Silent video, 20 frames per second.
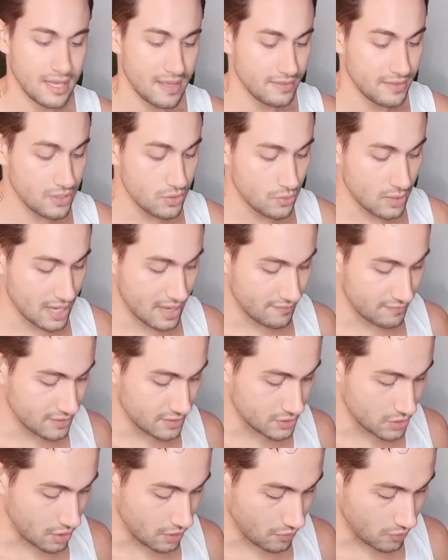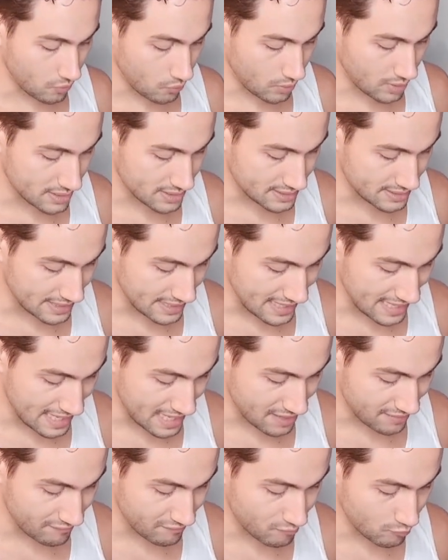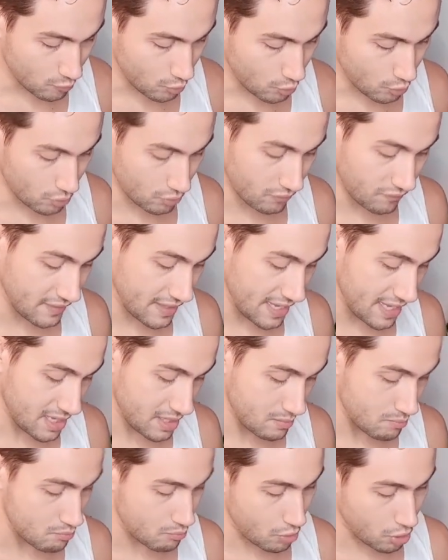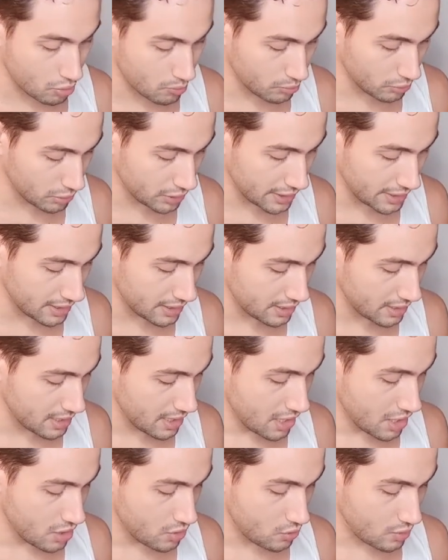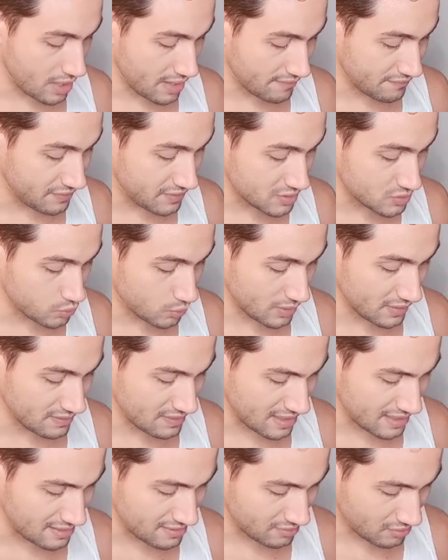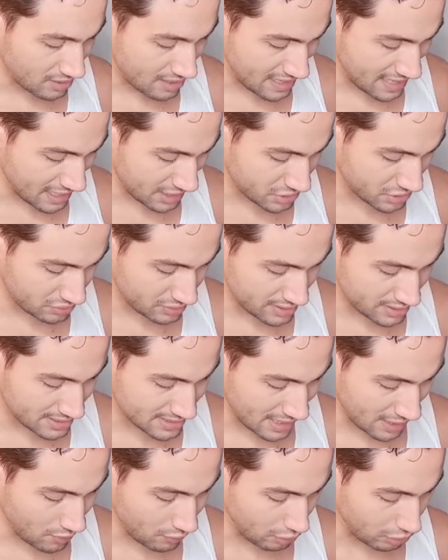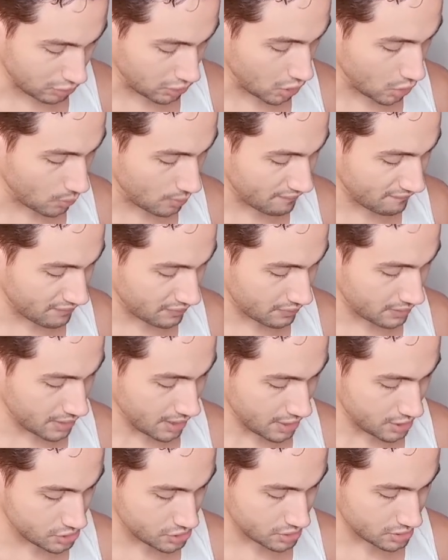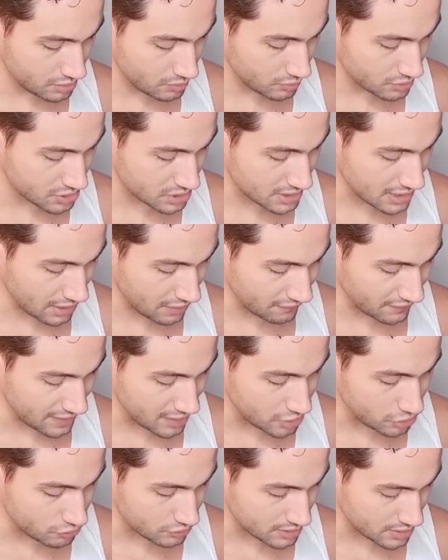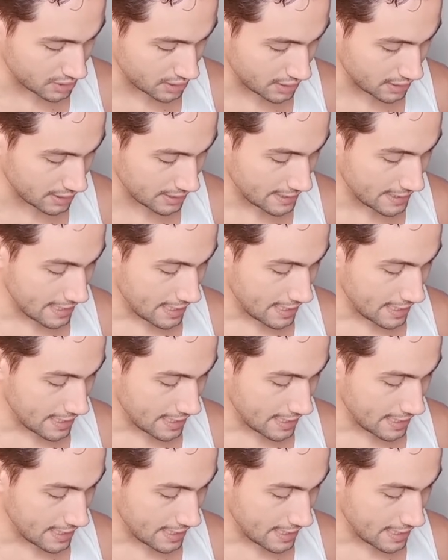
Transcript: Then you have these other ones that have more of a marbling. You have this one that actually kind of low in variegation, which is kind of interesting.